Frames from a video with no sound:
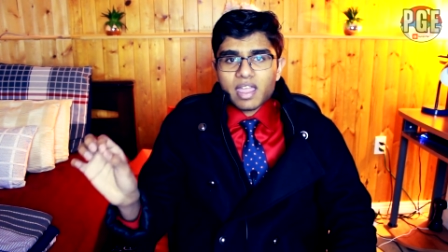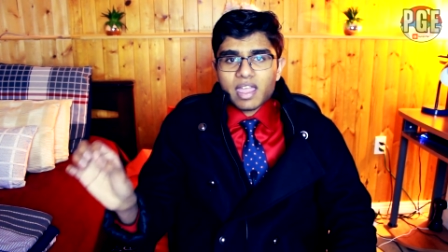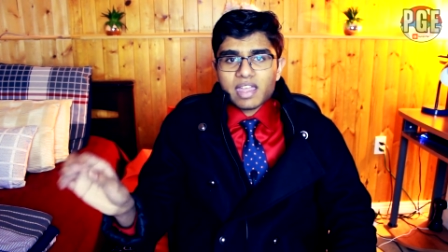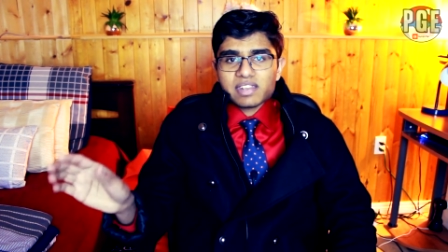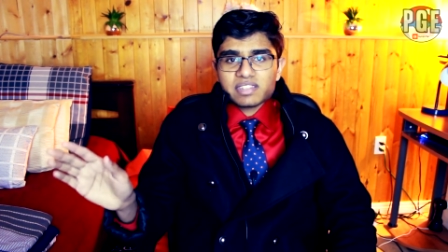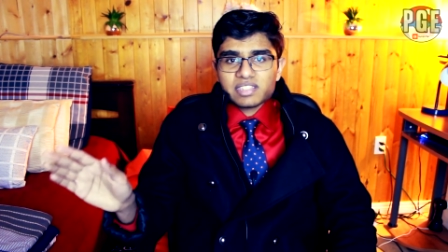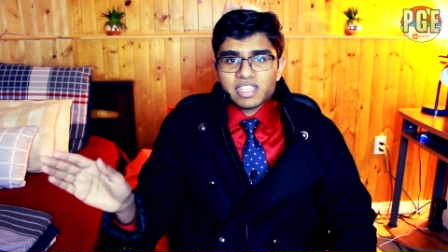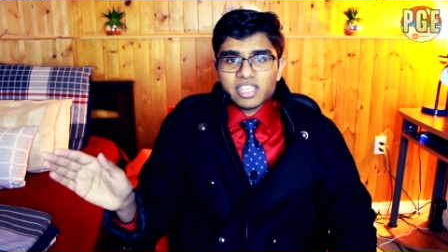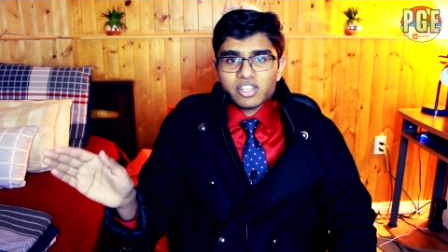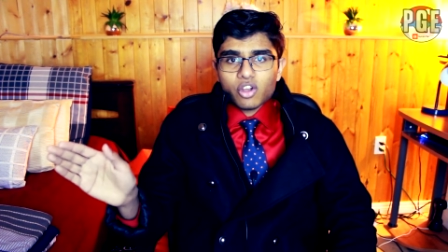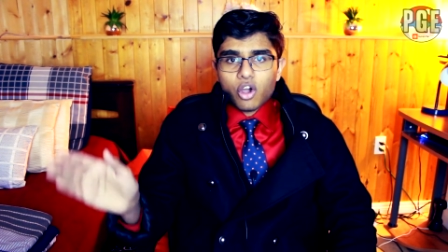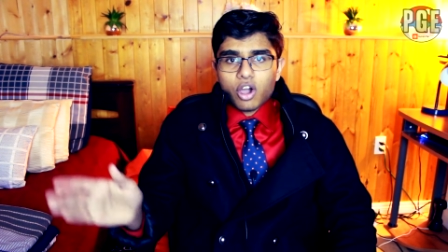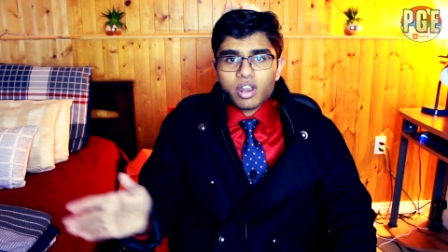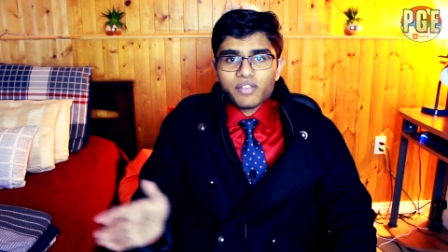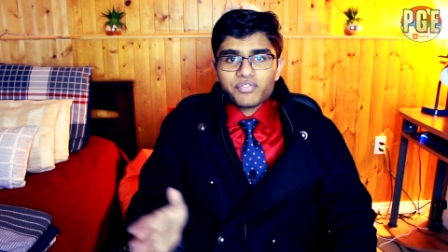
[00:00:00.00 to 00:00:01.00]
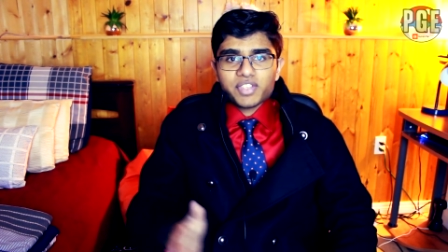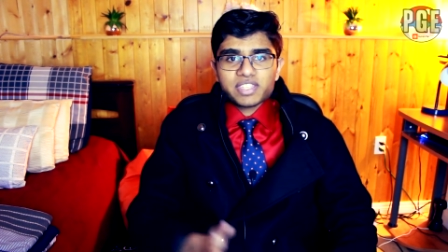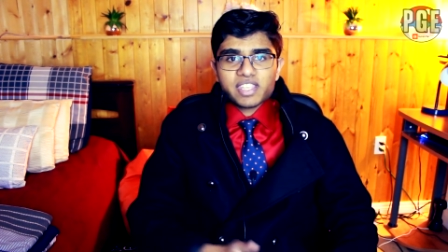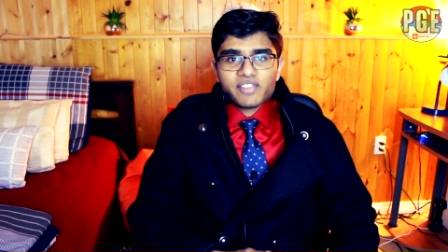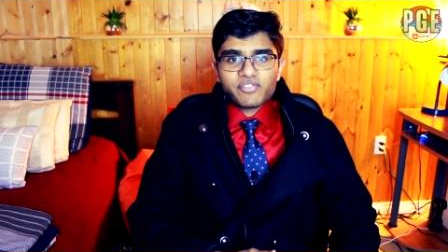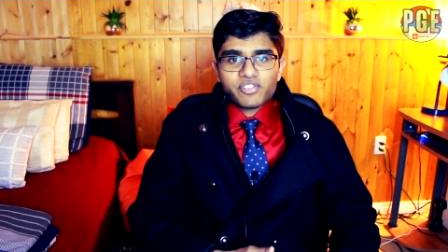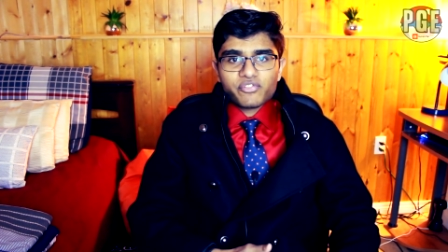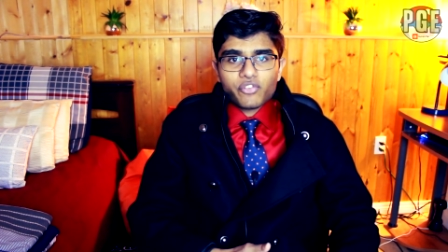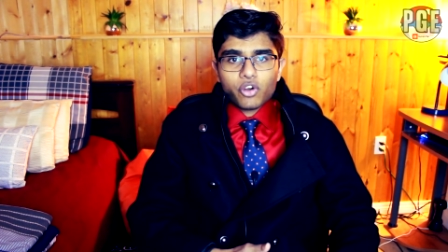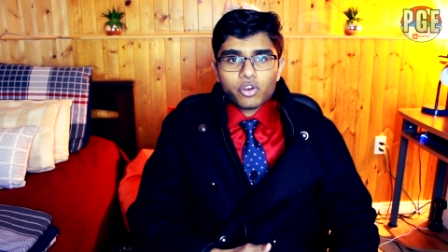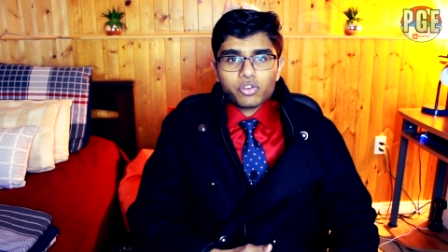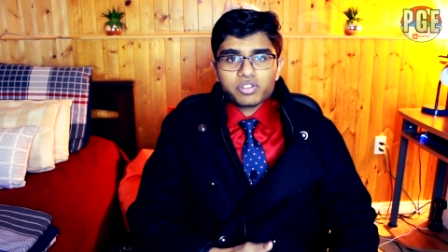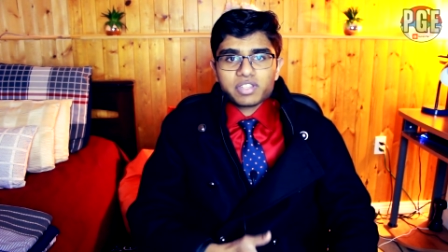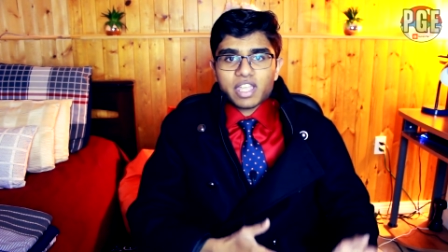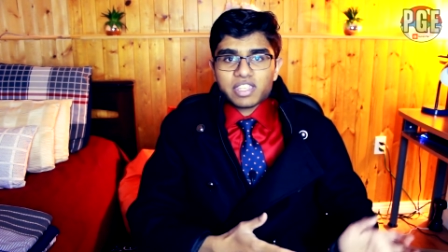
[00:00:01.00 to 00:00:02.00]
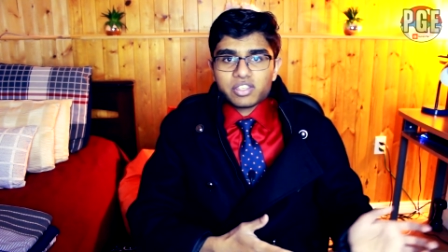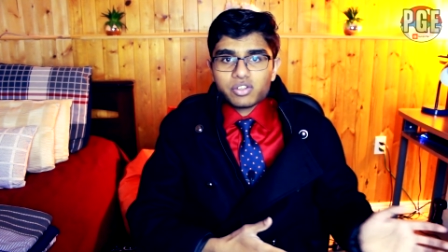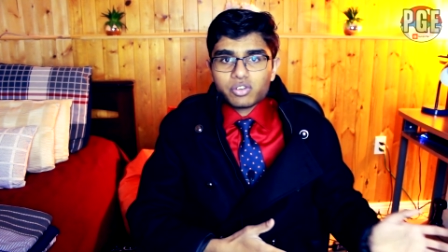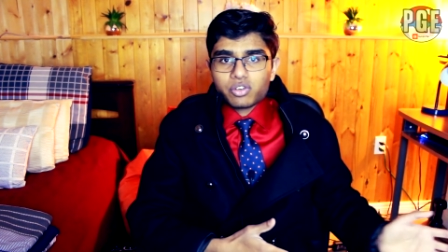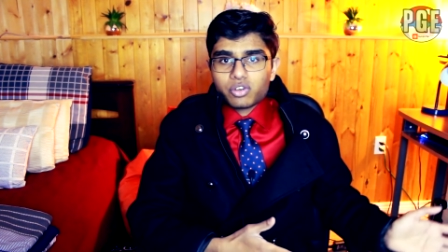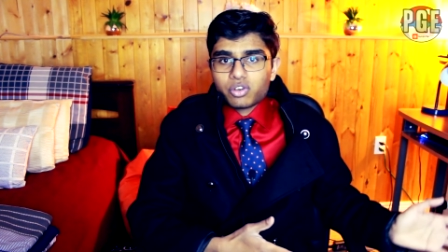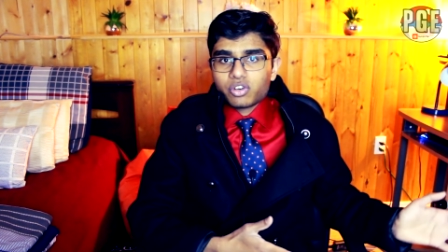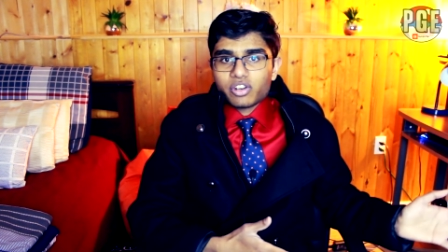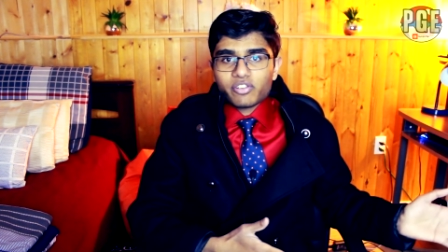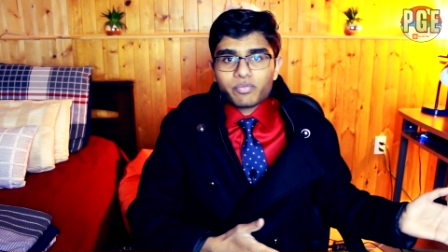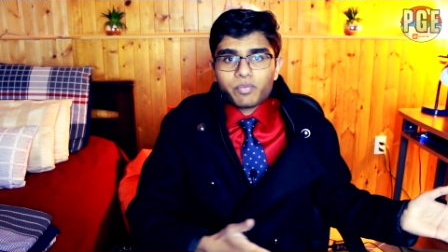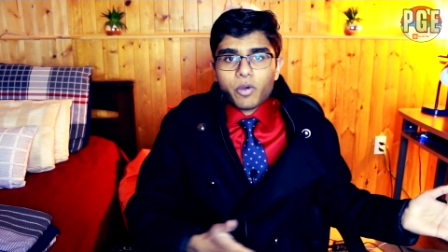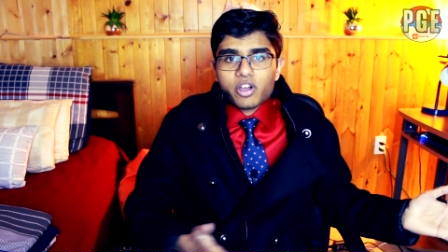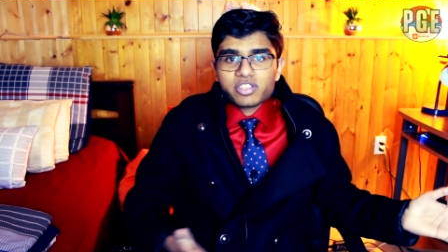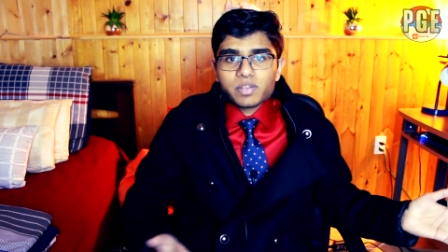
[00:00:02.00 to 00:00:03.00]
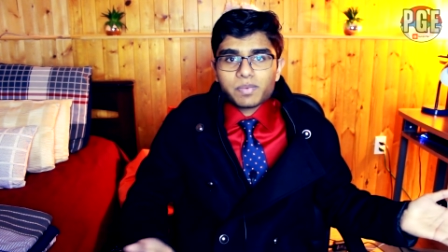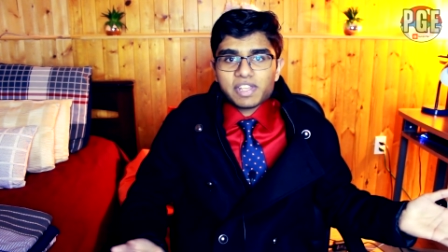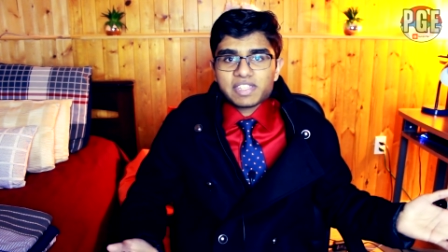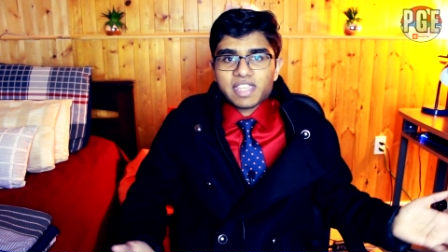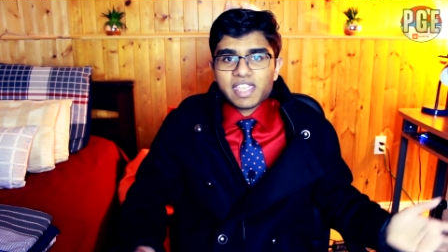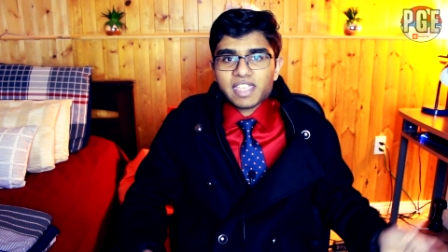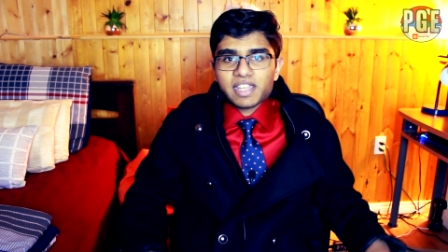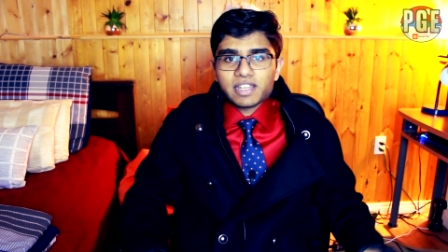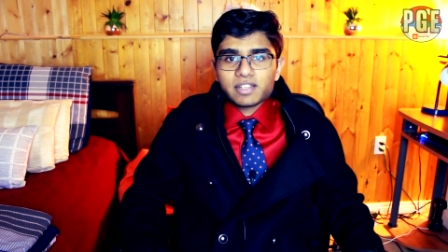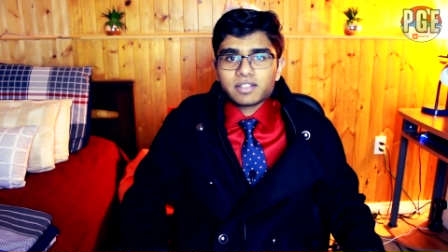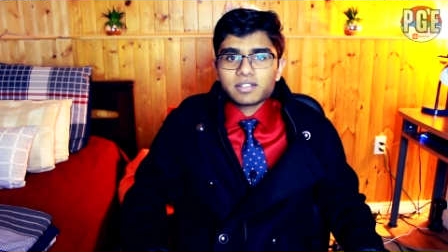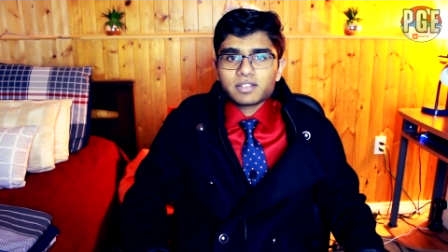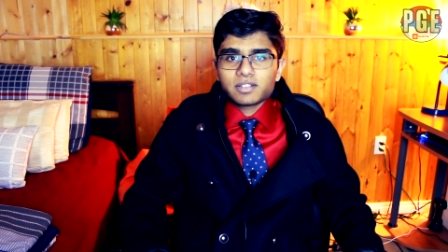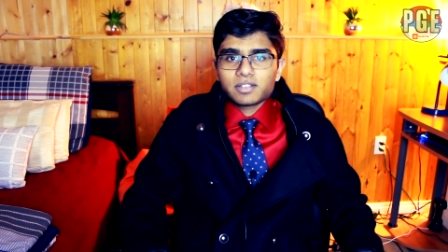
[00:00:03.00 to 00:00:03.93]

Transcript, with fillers: and seen all of the different photos that you could have possibly taken.